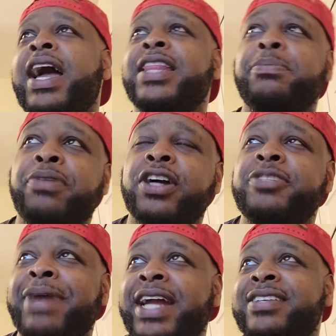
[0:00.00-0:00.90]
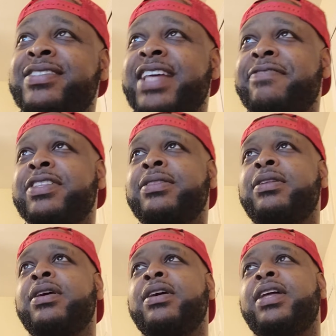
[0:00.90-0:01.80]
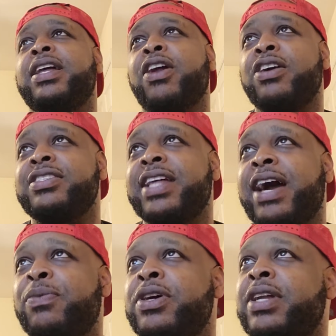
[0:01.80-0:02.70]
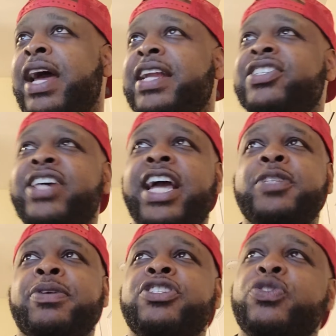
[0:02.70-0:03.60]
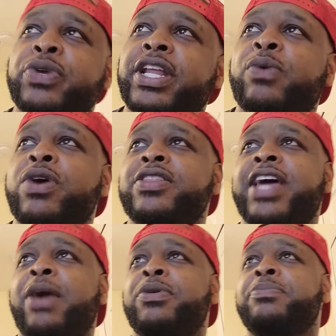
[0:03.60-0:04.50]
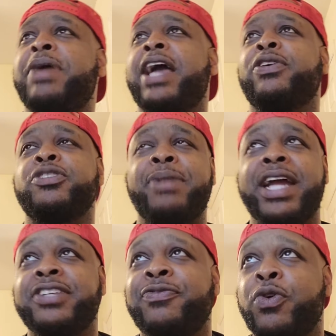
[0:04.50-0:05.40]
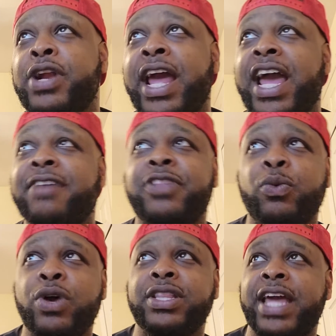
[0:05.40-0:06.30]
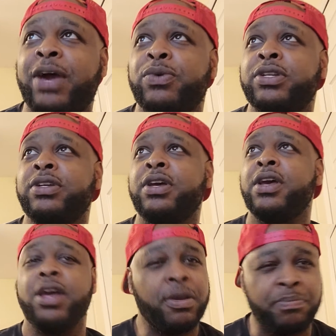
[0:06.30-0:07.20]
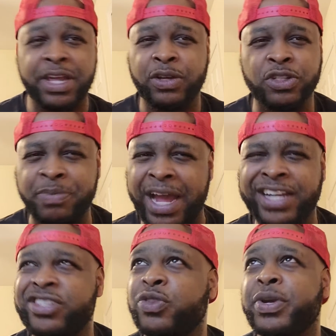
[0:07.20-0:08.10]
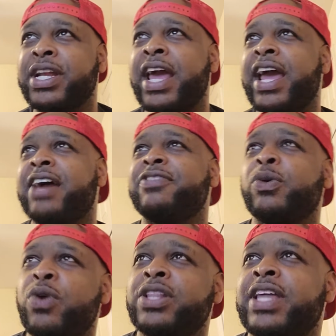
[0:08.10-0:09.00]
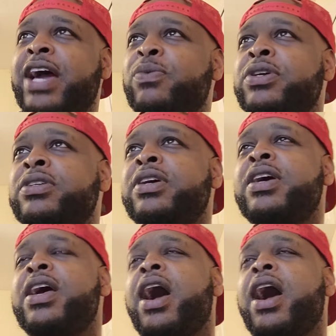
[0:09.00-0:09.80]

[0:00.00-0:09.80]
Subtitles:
I had the Bucks -7. They lost that one. I had the Jags +3. They won that one. Packers -4.5. They won that one. Bengals -3.5. They won that one.